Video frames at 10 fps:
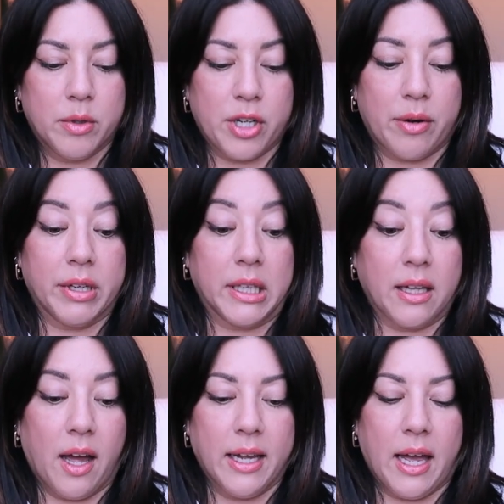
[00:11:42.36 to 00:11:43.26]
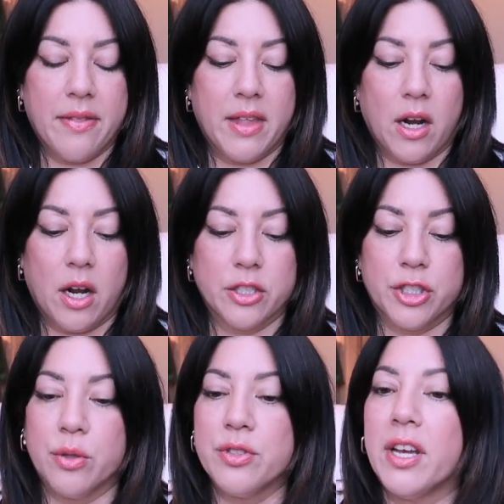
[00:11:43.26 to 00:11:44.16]
which I really like. And then I,
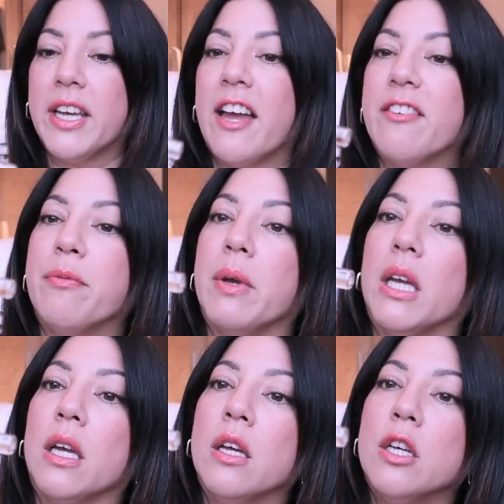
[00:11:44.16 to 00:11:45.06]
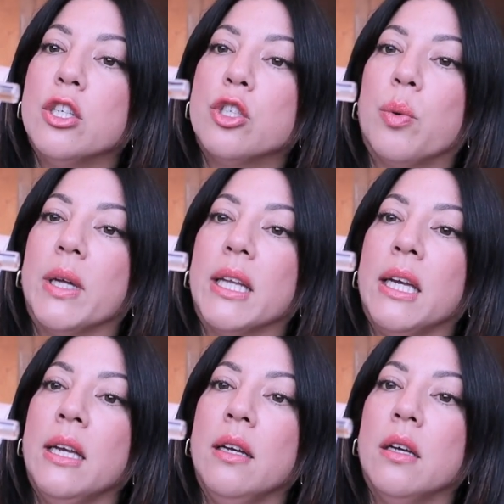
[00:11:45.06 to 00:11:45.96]
she also gave me
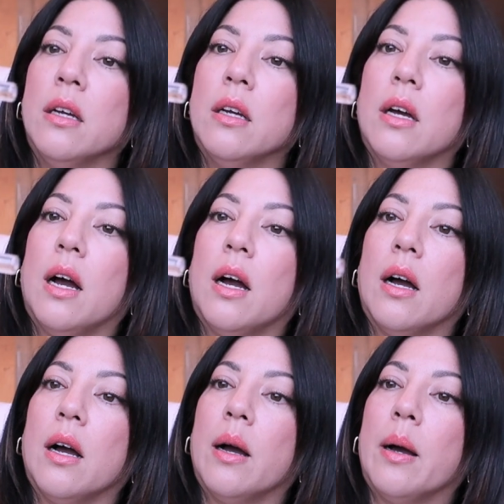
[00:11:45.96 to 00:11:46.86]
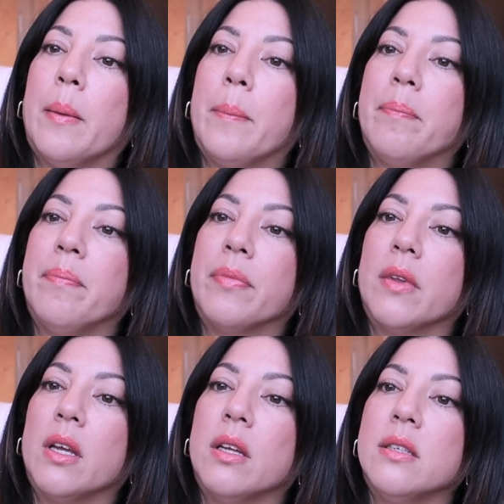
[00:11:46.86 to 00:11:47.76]
Twilly um,
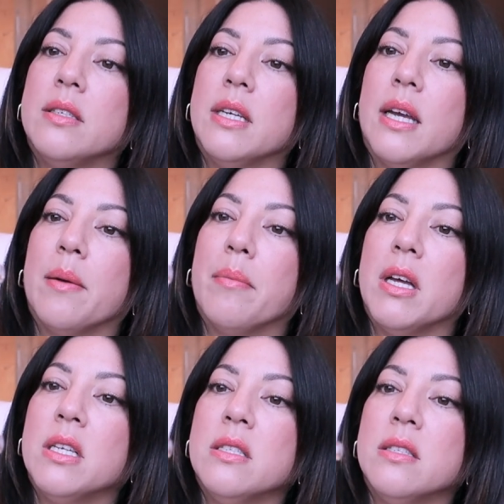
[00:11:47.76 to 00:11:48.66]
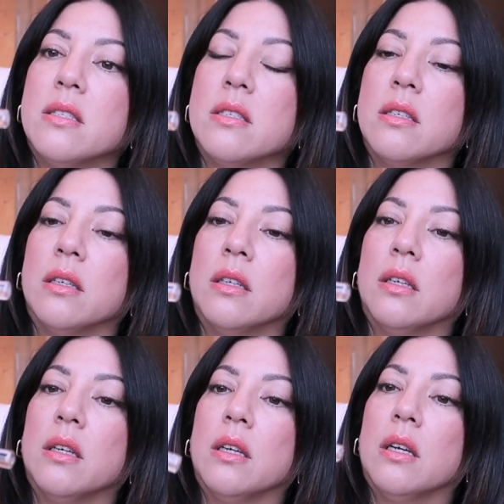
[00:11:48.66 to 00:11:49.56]
D Ms.
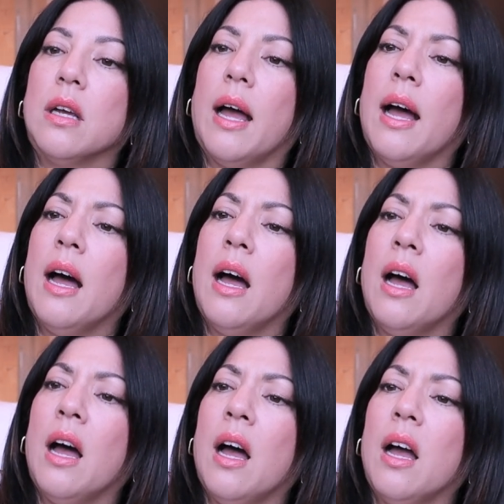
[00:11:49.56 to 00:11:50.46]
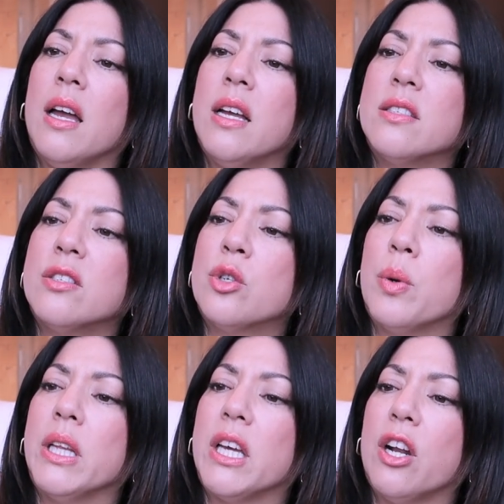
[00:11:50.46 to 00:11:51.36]
Uh, it's
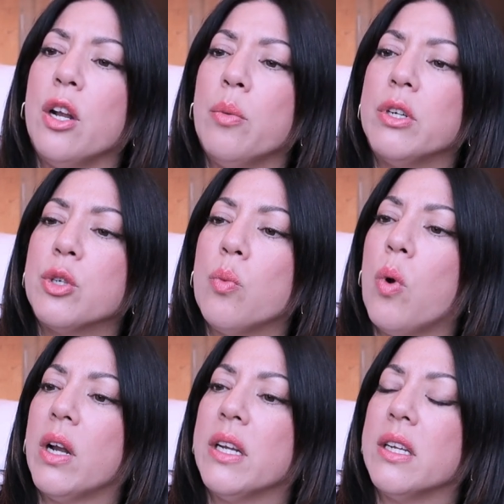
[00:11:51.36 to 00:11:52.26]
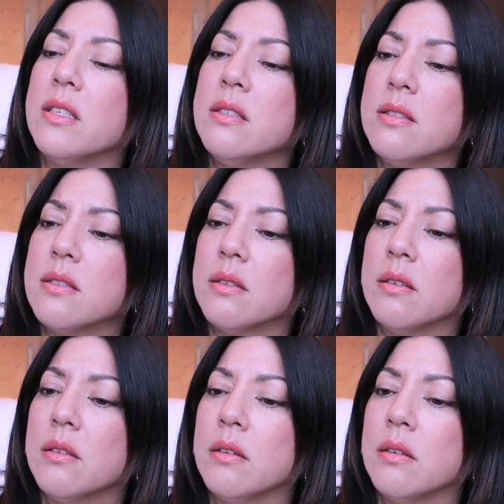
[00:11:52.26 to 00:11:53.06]
Twilly. I don't know which one it is,